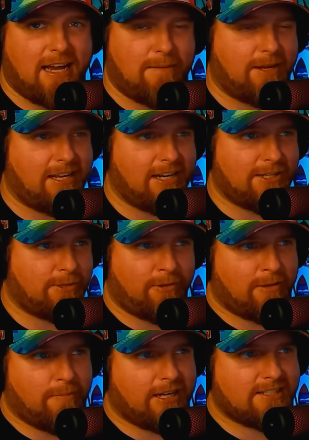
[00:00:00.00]
I mean, it
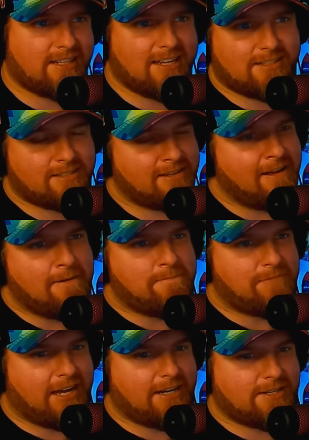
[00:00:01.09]
totally makes sense,
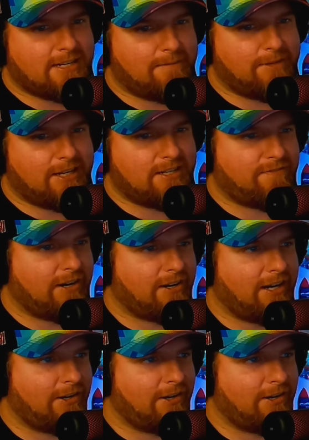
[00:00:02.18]
and it's something that is very